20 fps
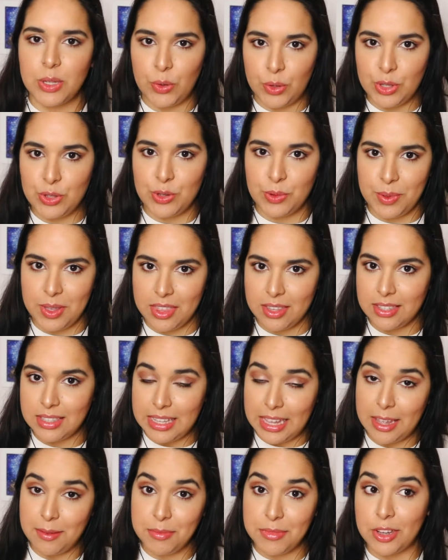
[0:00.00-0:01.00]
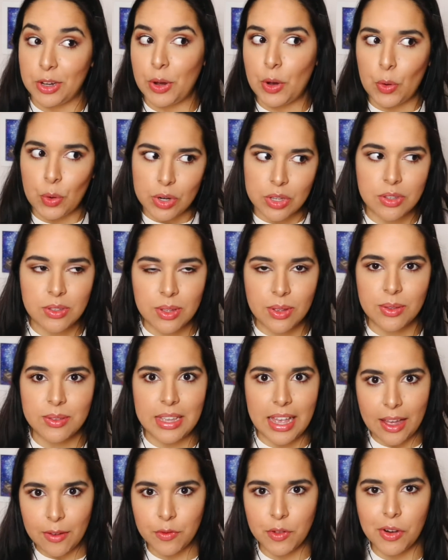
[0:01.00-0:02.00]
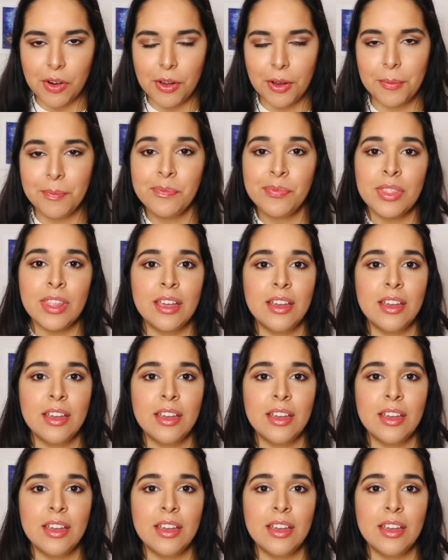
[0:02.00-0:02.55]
going to be the same they're crystals after all